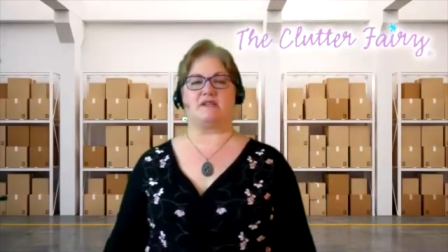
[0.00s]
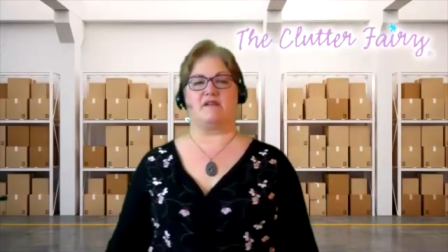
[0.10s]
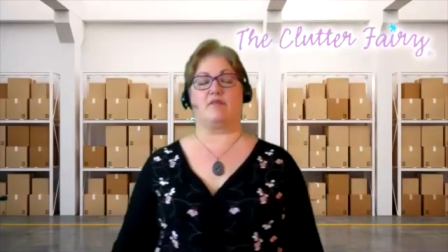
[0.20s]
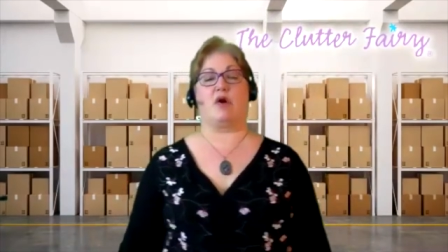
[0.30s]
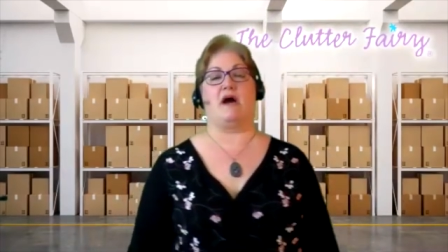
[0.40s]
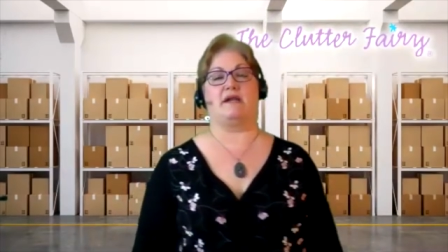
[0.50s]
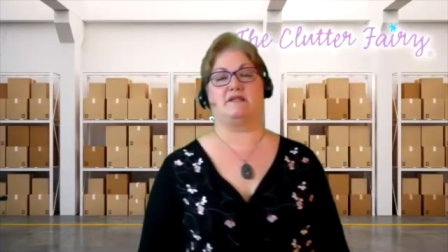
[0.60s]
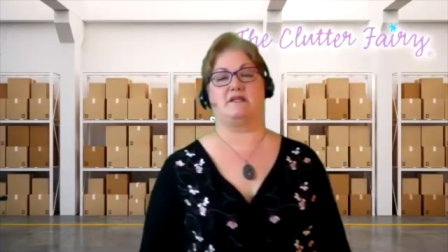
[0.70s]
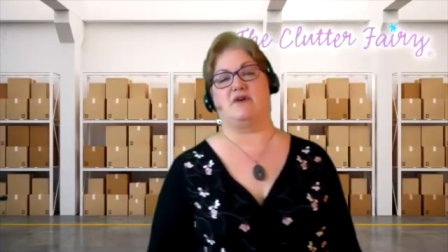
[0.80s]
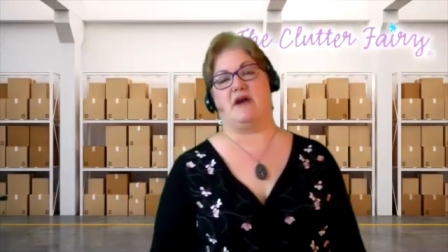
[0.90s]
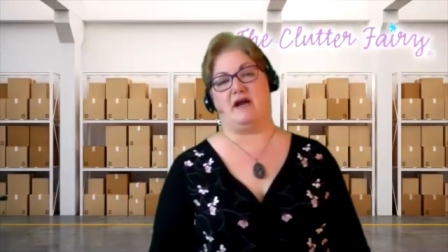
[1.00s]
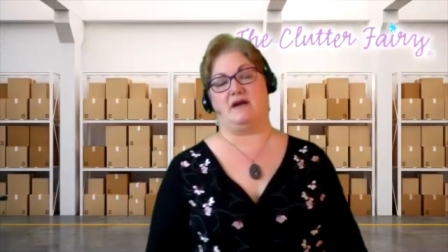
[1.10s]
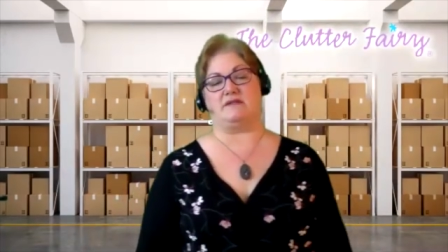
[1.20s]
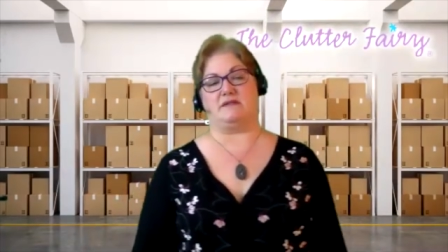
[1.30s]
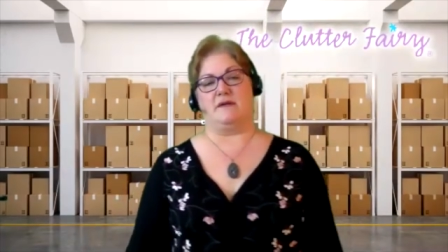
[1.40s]
of product in your
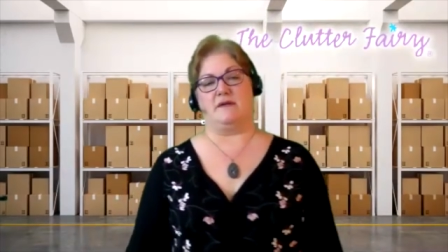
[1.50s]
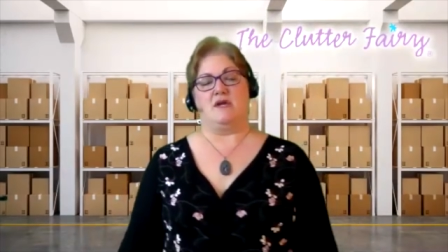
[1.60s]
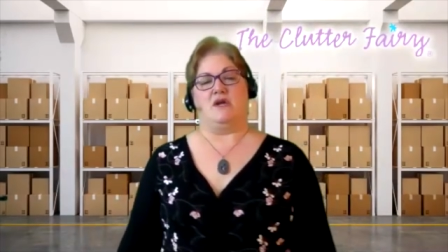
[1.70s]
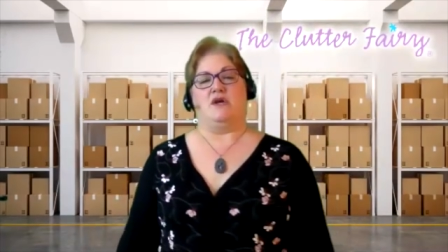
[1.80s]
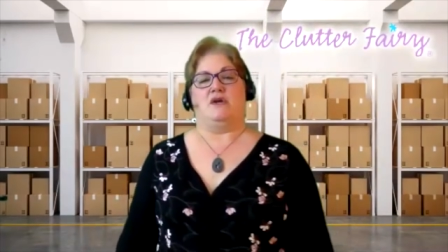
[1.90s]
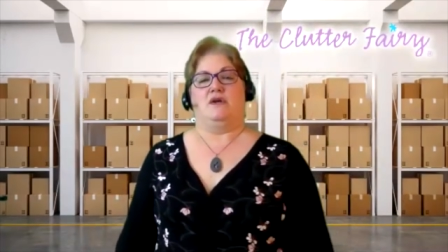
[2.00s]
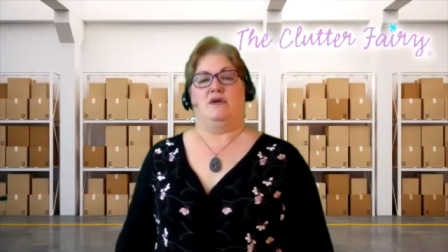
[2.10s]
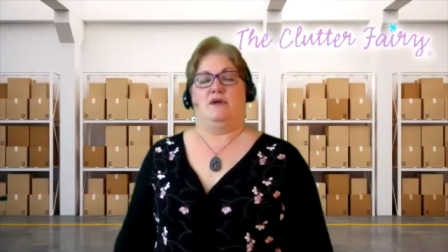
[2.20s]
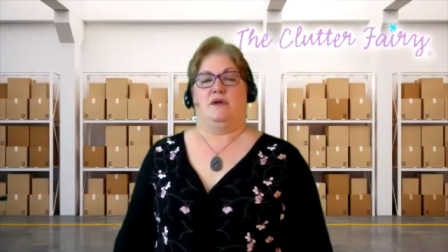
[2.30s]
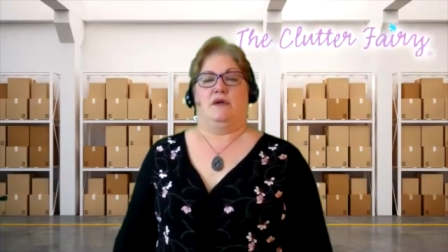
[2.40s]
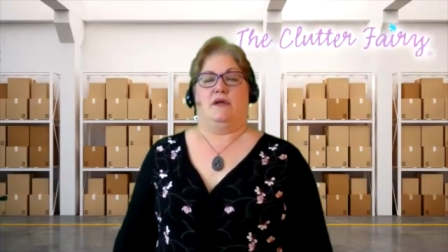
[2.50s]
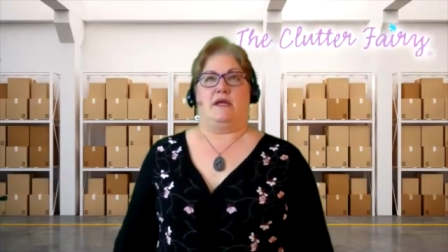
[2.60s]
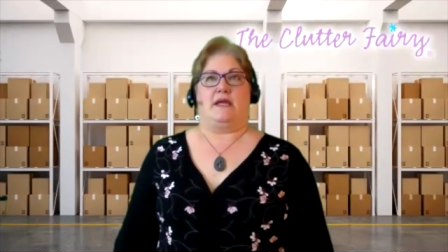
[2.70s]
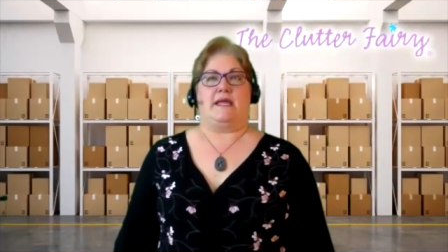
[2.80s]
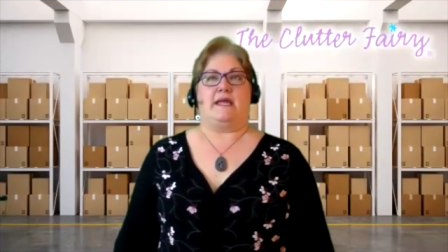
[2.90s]
house.
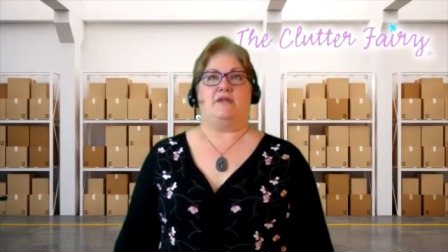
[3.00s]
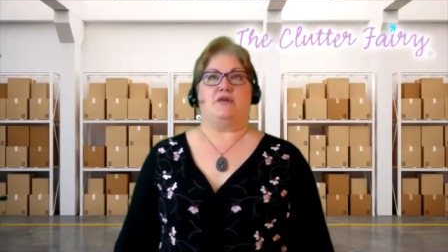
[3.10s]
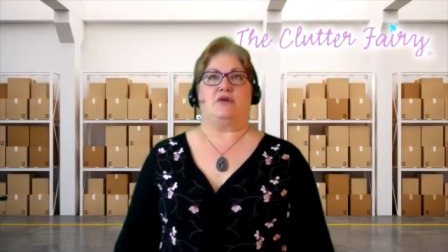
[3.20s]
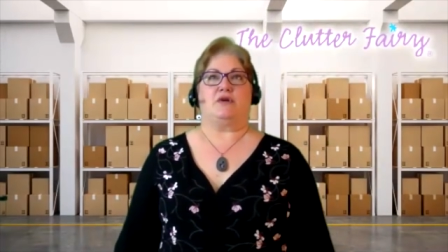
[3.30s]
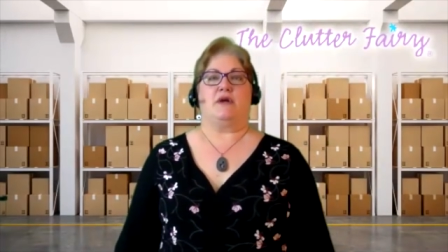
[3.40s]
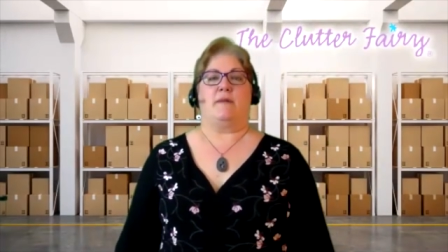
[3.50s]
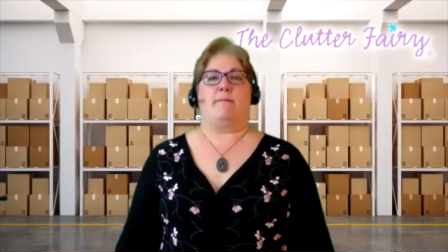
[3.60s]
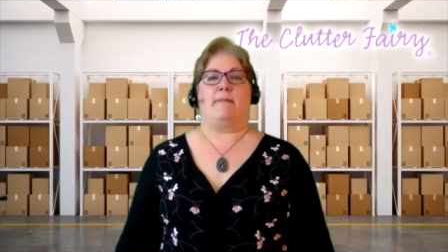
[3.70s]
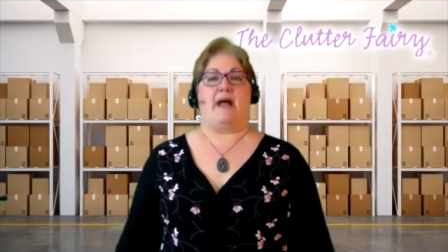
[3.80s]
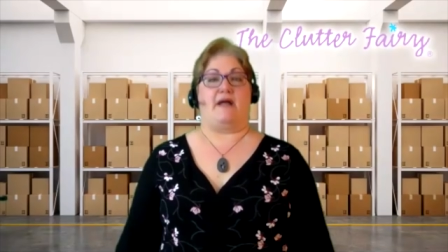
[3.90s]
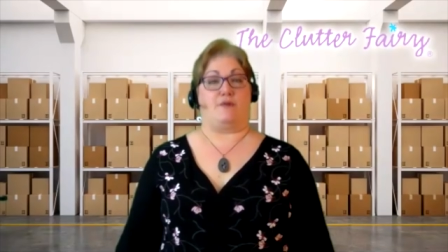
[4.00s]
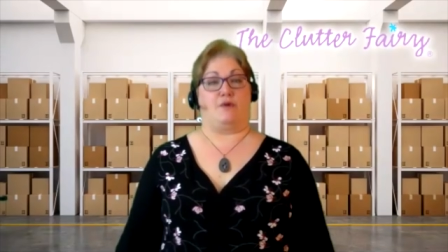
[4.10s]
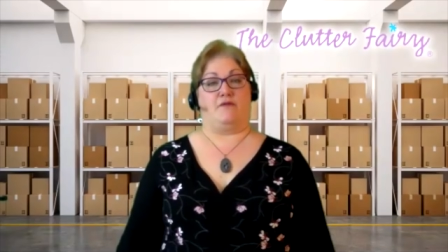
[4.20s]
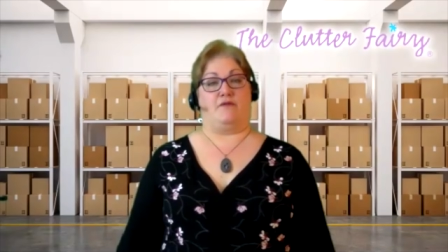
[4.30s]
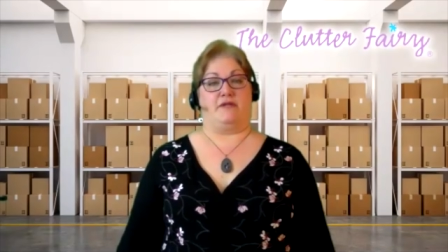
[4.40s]
In your
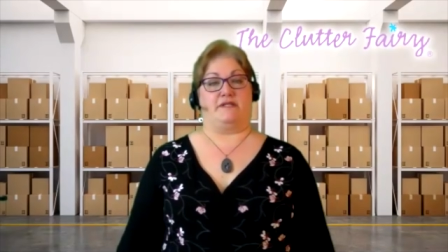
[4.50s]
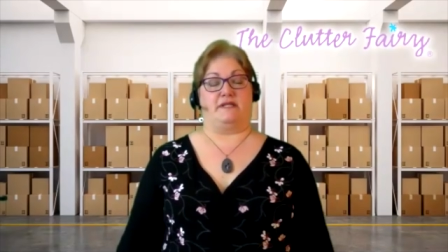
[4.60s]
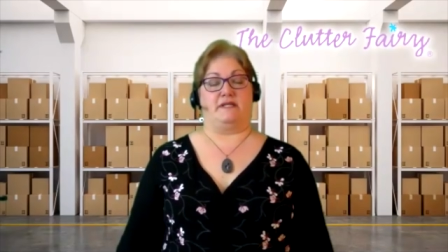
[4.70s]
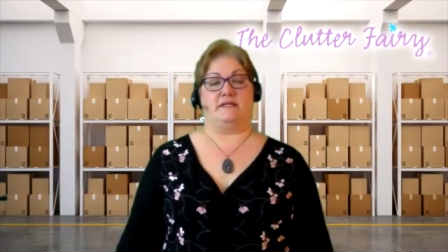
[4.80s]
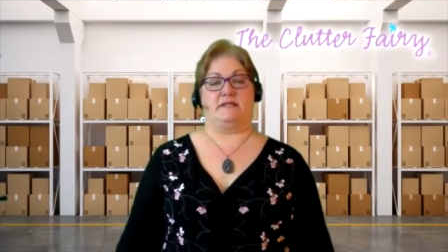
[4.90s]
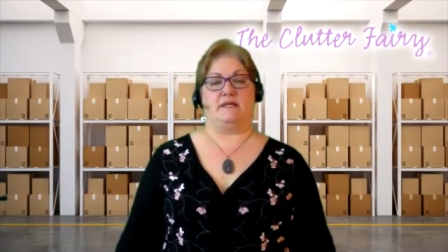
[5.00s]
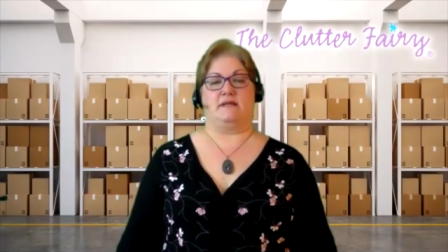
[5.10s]
bathroom, for instance,